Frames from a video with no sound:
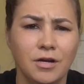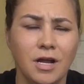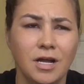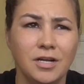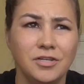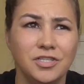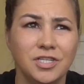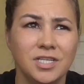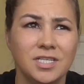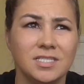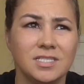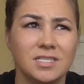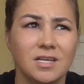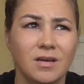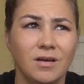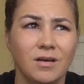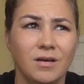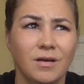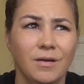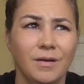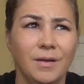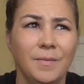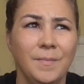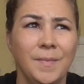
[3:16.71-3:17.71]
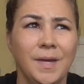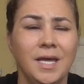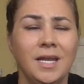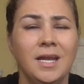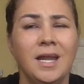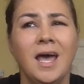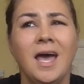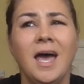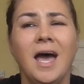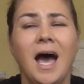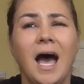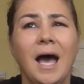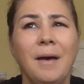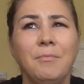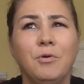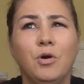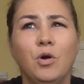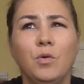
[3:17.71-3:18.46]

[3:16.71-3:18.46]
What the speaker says: Not just, I'm